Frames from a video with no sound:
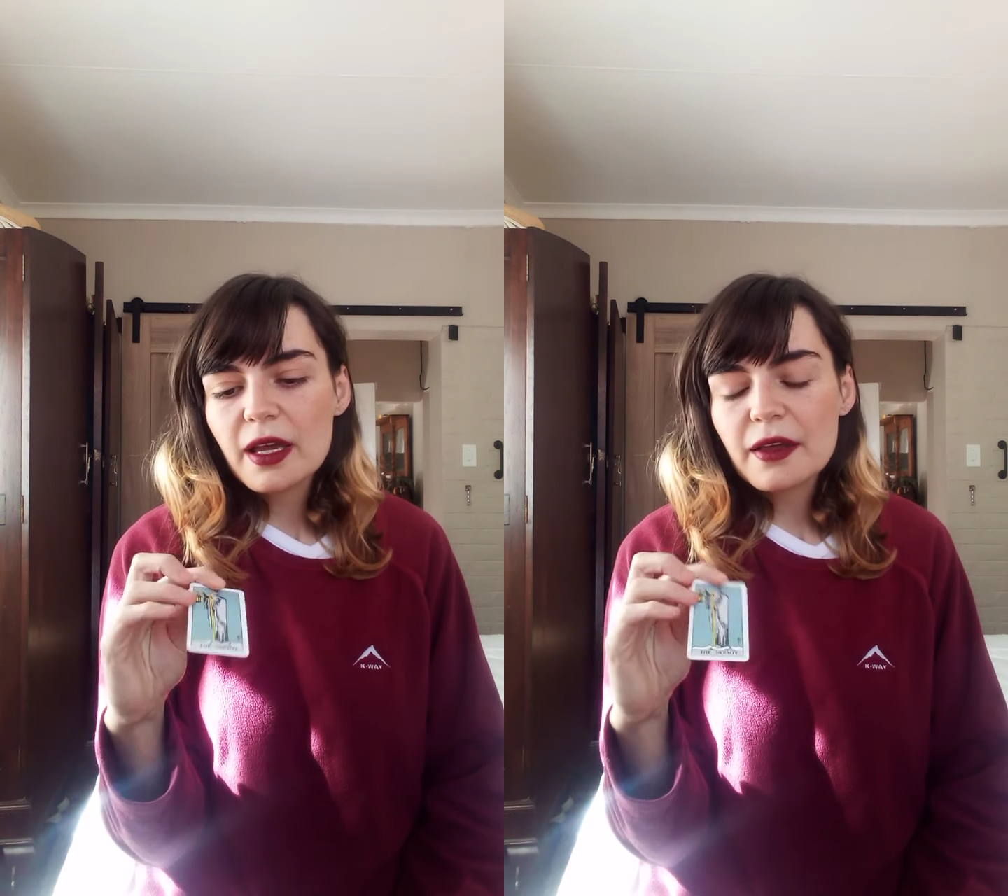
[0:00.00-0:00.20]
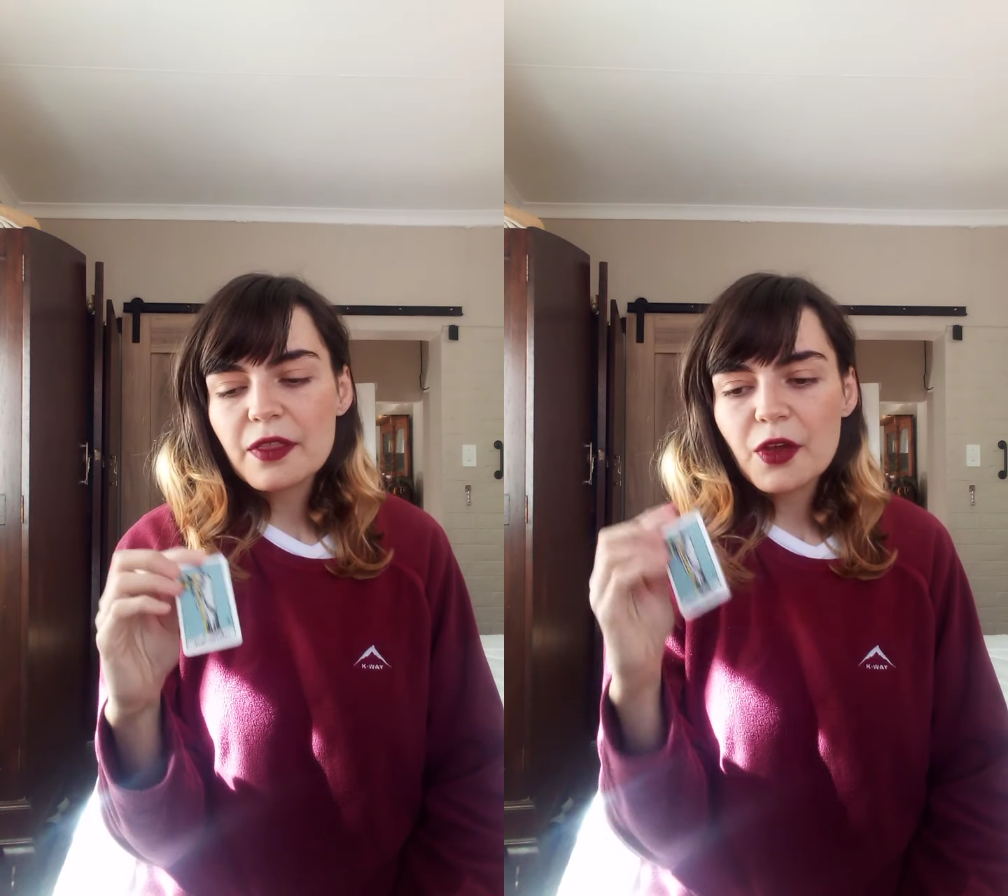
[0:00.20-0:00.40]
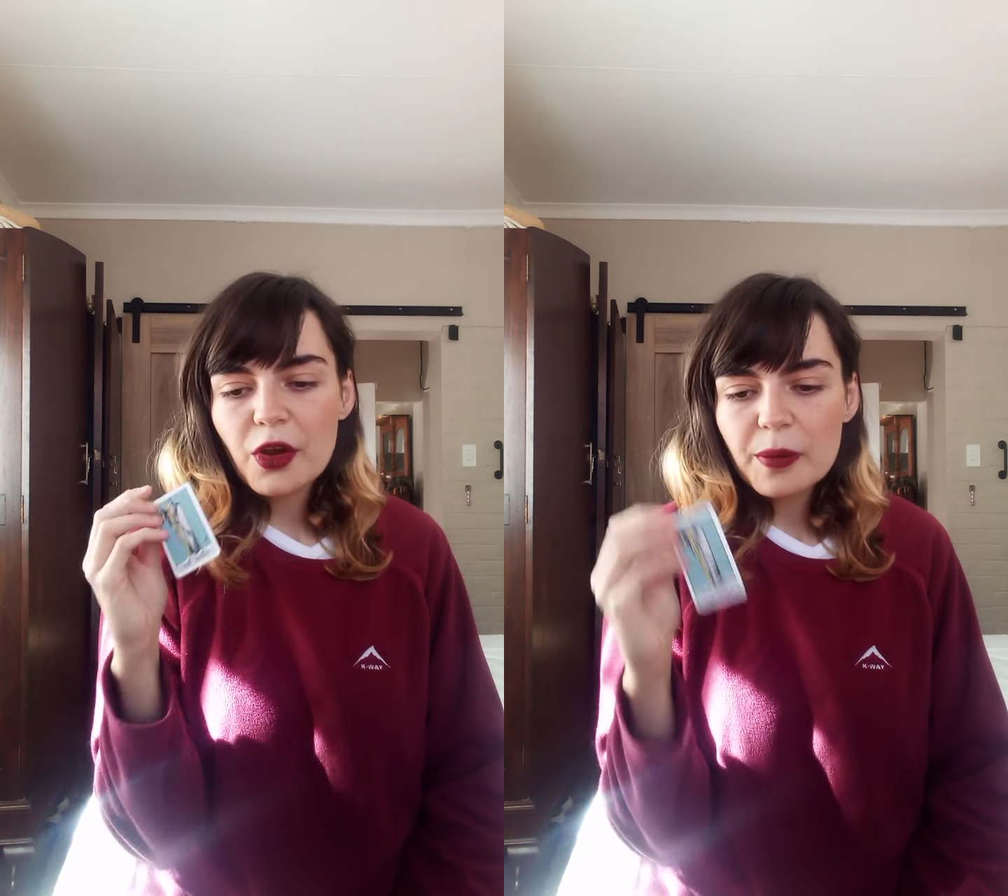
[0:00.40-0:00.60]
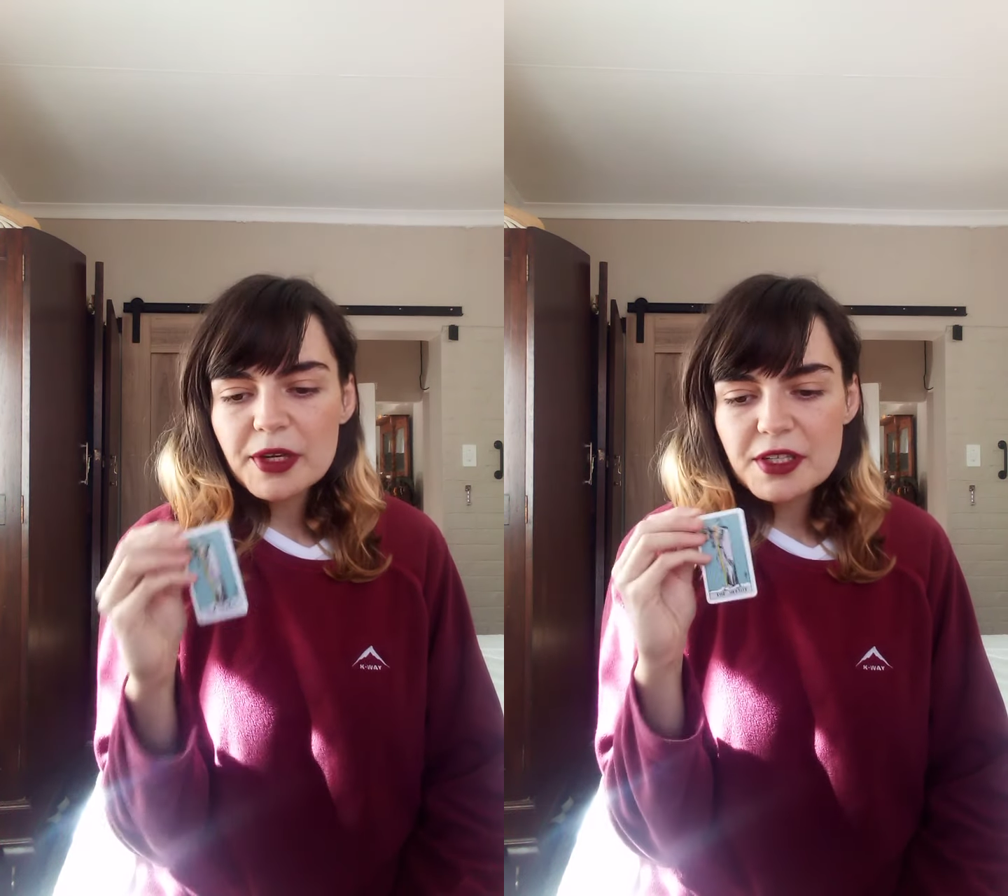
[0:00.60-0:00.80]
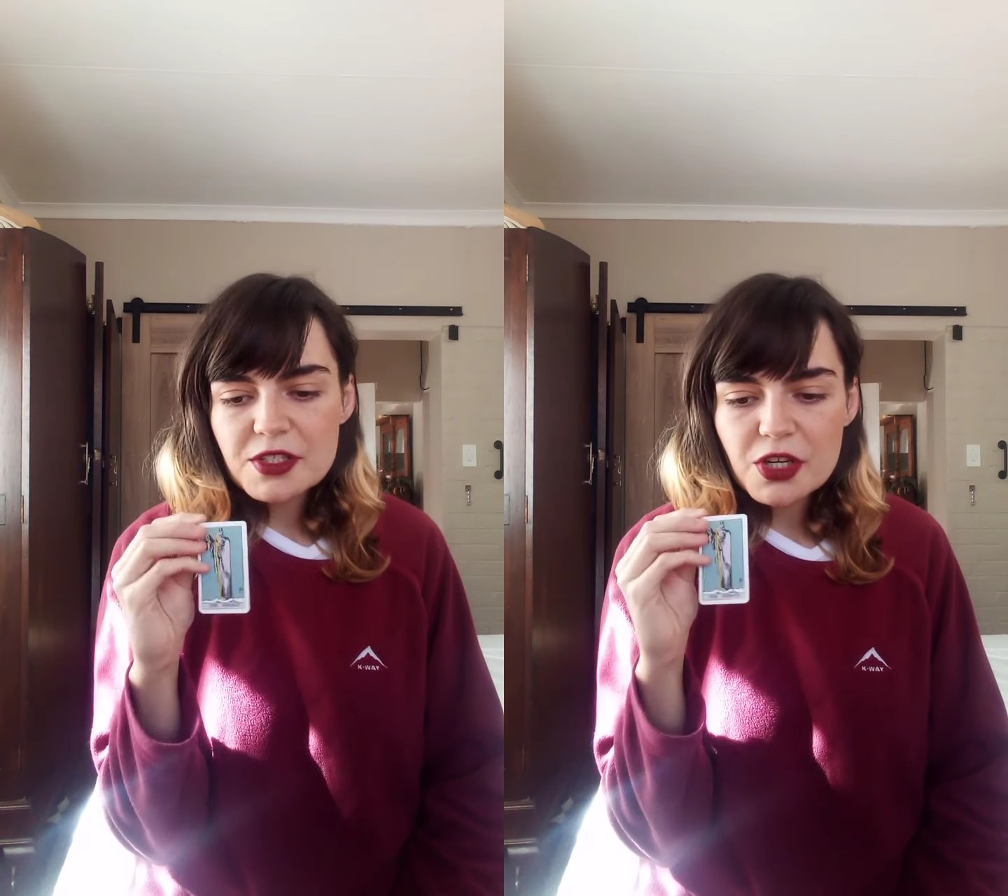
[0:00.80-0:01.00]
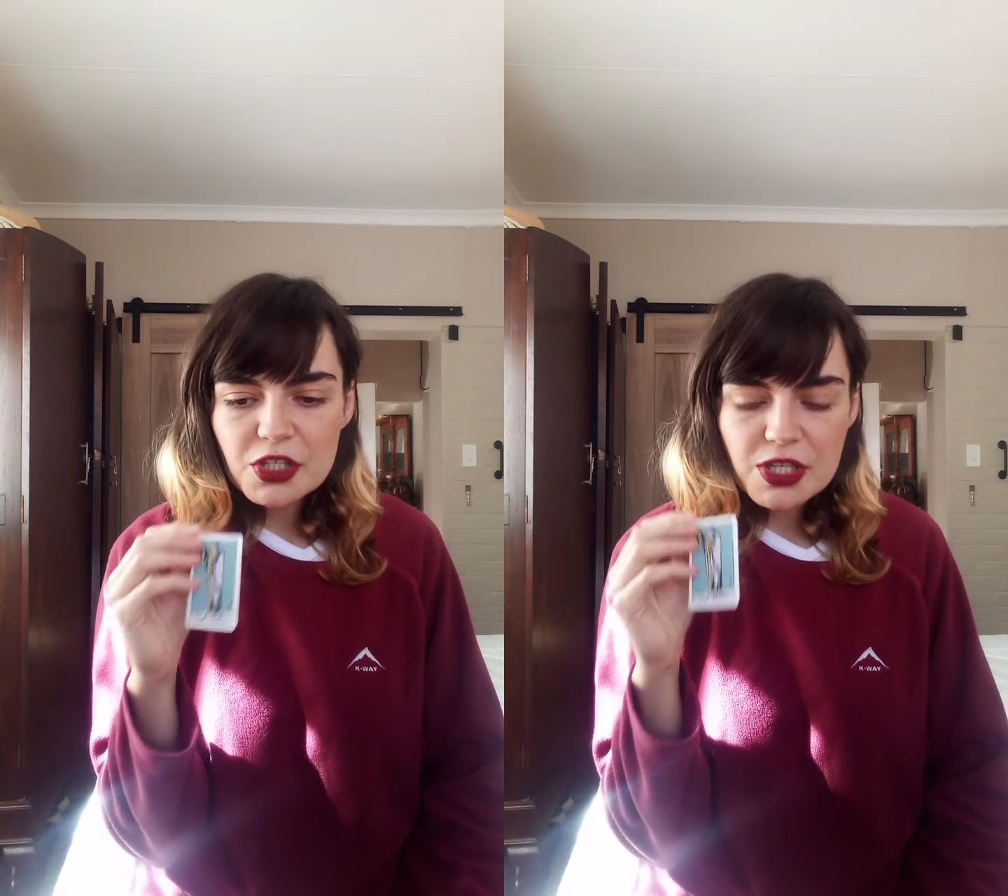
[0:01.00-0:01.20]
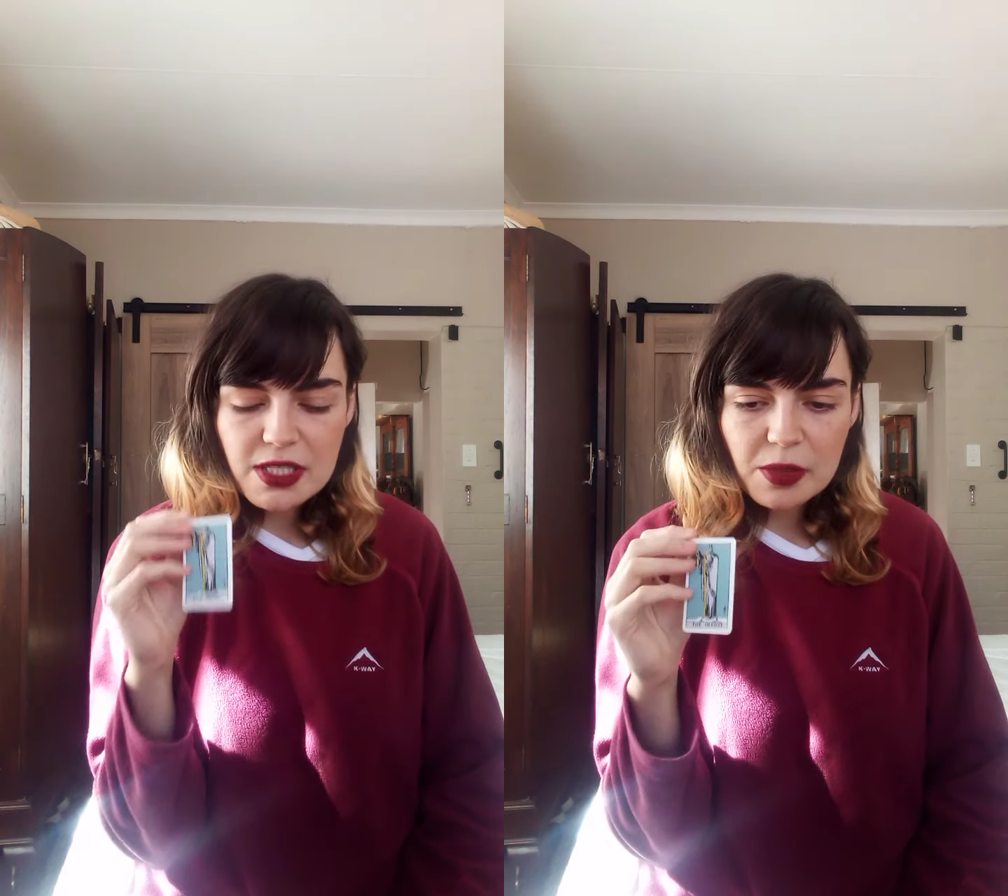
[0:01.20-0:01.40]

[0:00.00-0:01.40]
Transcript: The hermit is not just